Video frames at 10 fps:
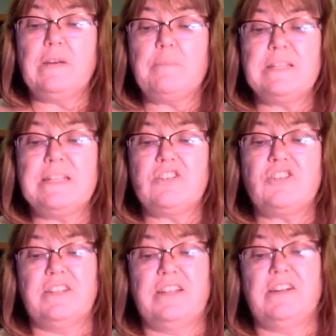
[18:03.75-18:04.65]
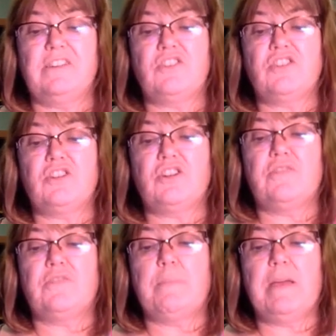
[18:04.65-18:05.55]
position there to serve
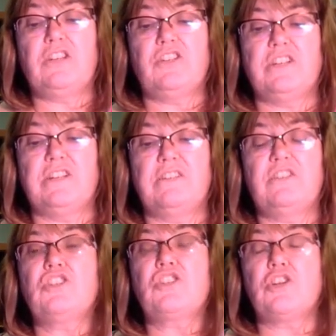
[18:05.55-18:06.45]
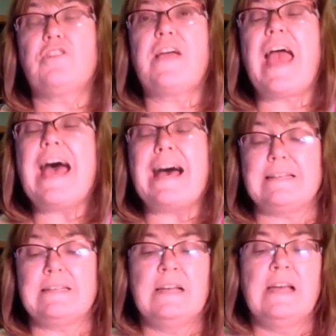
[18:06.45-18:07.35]
the patient, to serve
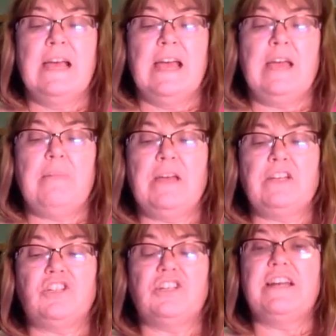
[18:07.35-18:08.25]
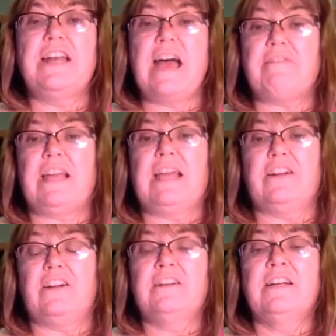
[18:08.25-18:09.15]
as a patient
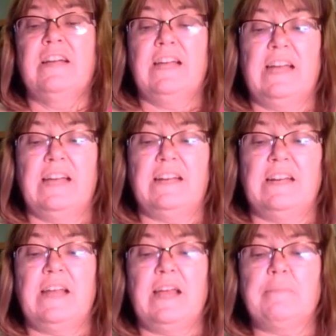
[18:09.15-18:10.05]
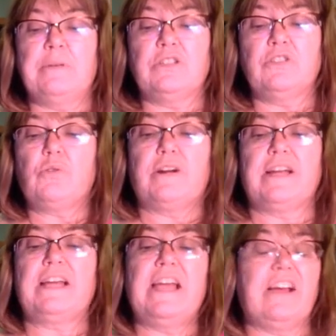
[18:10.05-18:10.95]
navigator in an ambulatory
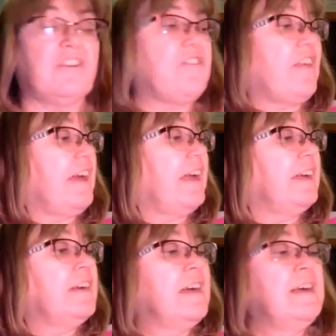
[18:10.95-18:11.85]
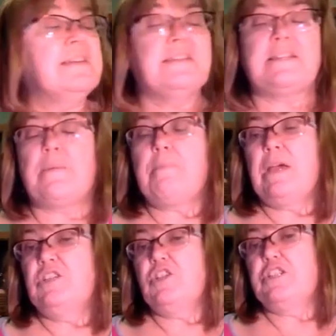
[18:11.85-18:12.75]
care setting. Some
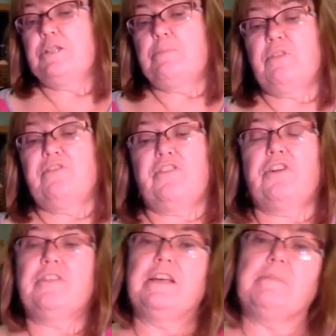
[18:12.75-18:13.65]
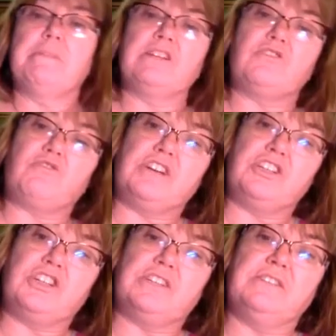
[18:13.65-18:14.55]
patients prefer the
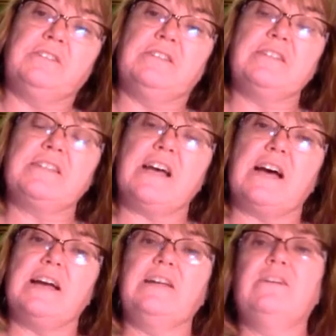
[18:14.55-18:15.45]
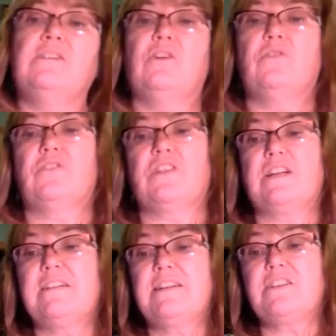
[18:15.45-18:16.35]
administration side over the
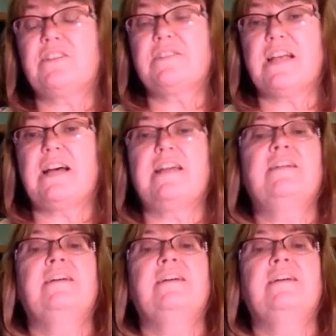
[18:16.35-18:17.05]
clinical side,